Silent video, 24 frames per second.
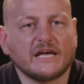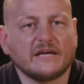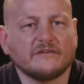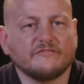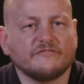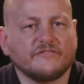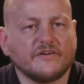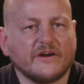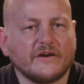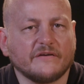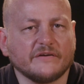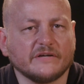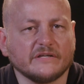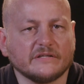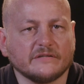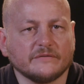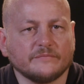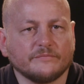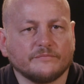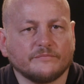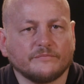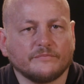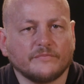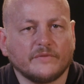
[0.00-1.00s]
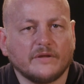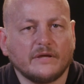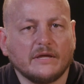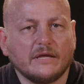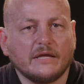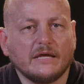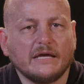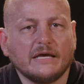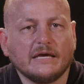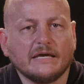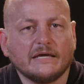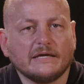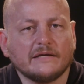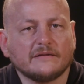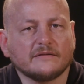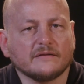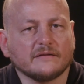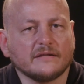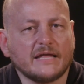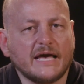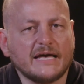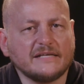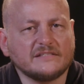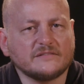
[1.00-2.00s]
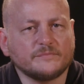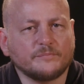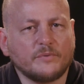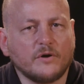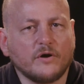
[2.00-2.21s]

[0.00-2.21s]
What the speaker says: and varied. In the last